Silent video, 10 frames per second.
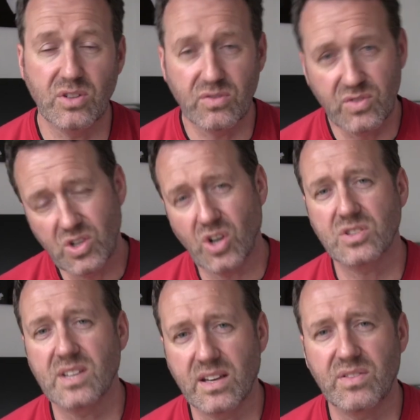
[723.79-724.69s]
You've got
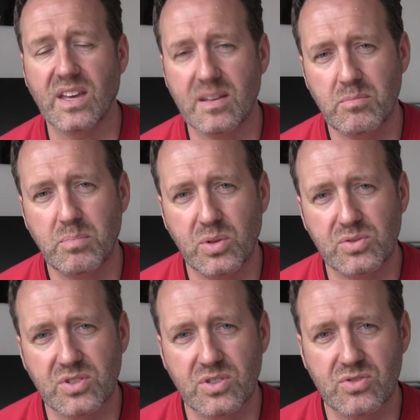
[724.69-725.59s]
to have that
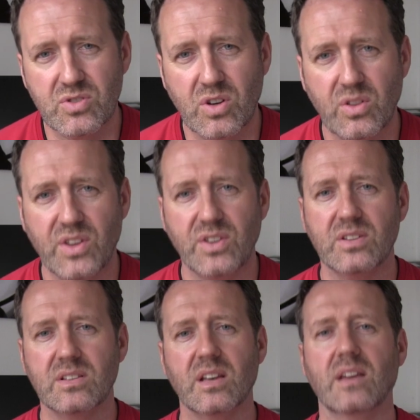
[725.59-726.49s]
impulse control that you
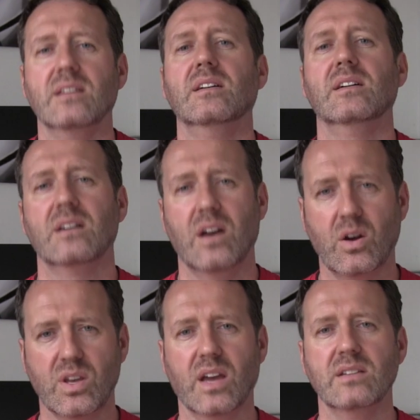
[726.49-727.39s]
can go,
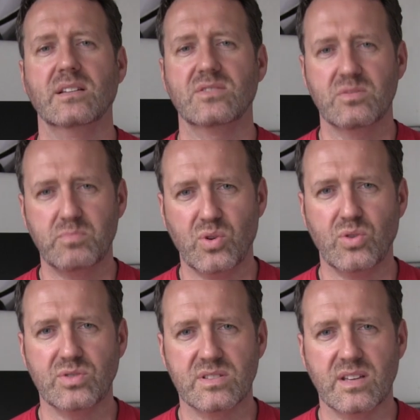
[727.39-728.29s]
okay, let's just
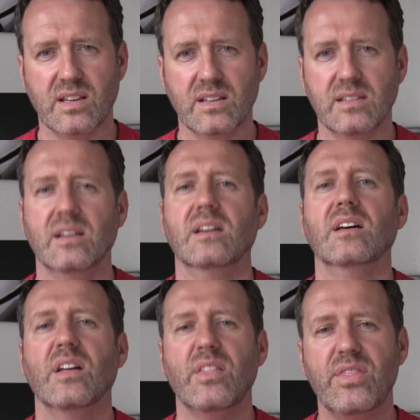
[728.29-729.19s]
pause a second
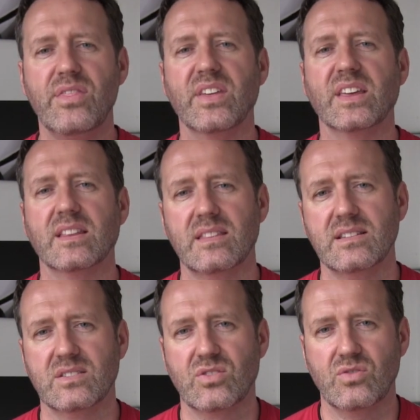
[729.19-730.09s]
and think
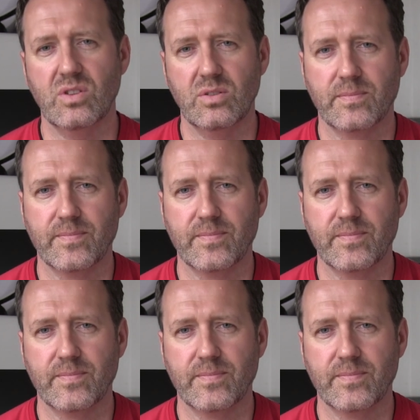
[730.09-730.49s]
this through.